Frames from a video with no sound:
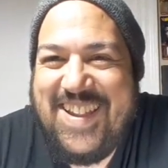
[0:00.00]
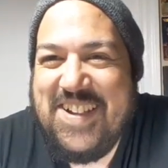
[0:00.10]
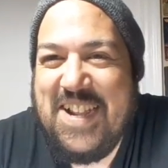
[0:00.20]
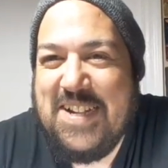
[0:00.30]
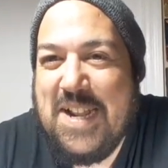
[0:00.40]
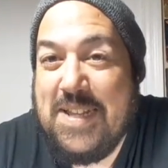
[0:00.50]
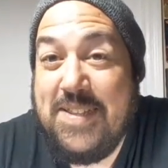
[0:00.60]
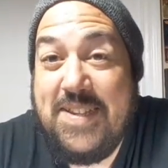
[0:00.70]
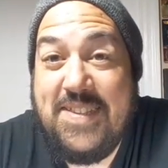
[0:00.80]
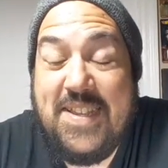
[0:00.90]
I kind of
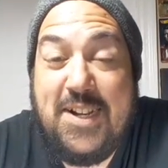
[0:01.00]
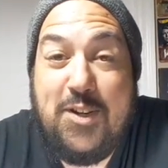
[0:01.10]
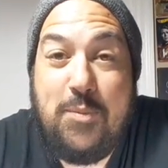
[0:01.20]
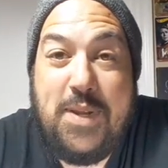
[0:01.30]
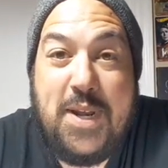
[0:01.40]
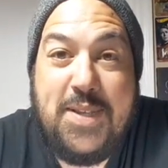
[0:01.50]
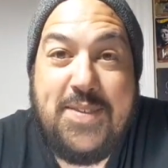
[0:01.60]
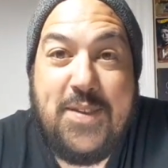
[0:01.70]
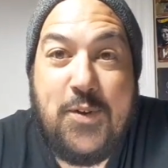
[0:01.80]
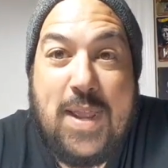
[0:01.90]
teased it a little bit on
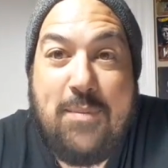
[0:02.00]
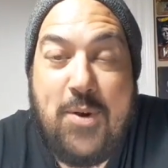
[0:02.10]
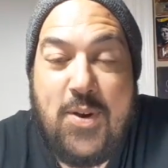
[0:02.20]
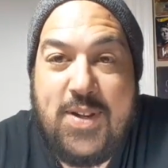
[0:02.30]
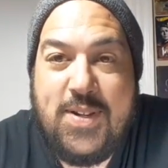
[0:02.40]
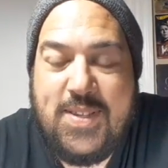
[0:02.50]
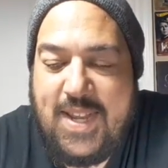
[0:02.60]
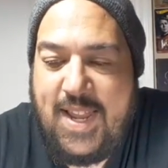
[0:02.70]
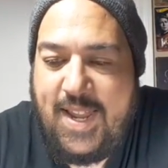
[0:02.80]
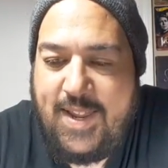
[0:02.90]
Instagram earlier
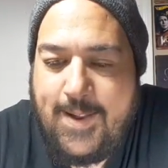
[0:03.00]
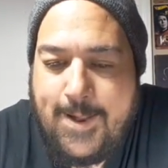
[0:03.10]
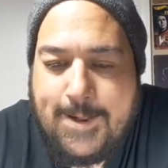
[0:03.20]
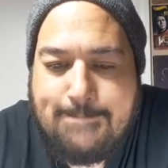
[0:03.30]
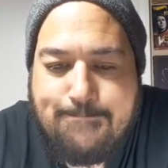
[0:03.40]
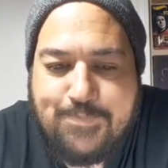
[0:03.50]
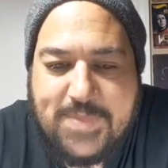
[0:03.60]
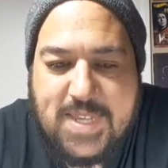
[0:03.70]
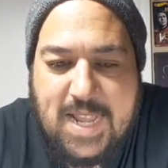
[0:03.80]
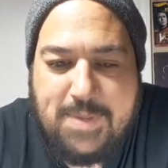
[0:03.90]
today.
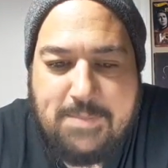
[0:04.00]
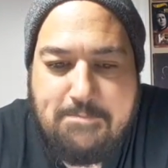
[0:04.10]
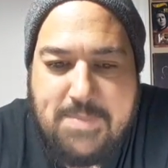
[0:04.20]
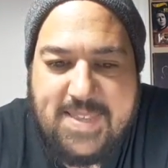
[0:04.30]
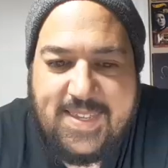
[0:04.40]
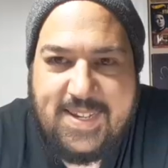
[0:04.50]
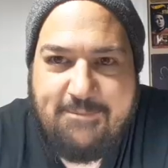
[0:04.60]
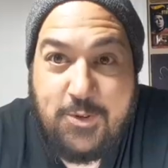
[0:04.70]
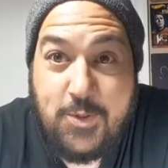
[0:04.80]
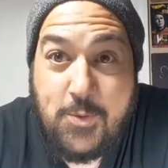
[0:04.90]
I've been missing
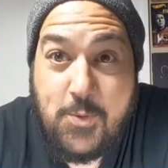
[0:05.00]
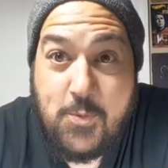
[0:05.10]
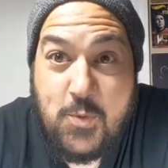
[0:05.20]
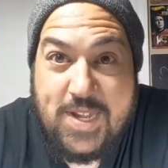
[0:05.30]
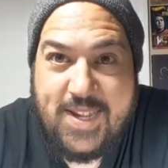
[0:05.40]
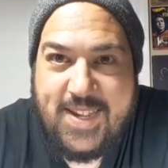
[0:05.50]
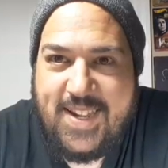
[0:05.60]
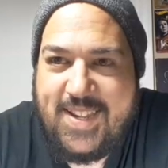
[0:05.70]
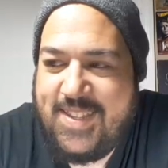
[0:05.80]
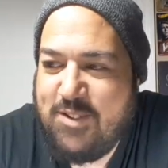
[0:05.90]
for the whole week,
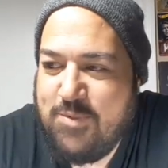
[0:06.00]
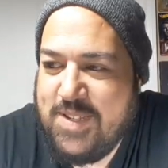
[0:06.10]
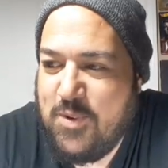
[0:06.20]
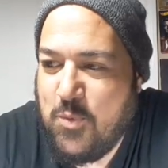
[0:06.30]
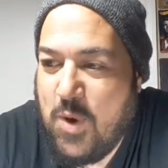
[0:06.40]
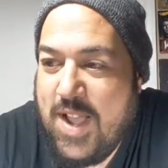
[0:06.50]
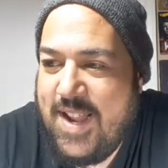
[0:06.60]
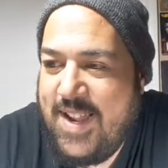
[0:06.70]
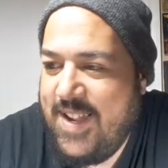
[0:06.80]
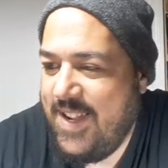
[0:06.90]
and the reason
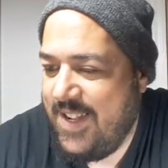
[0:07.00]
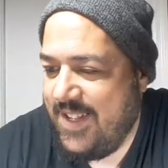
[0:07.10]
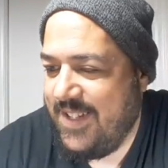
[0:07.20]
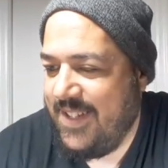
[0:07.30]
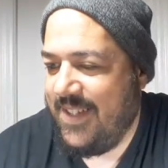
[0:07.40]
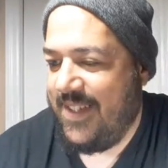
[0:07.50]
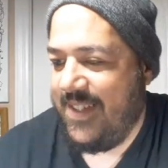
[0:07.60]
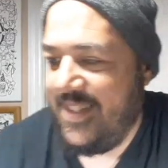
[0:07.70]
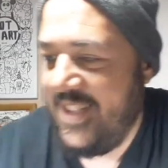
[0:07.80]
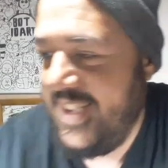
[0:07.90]
why
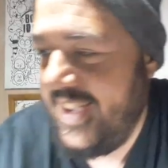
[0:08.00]
is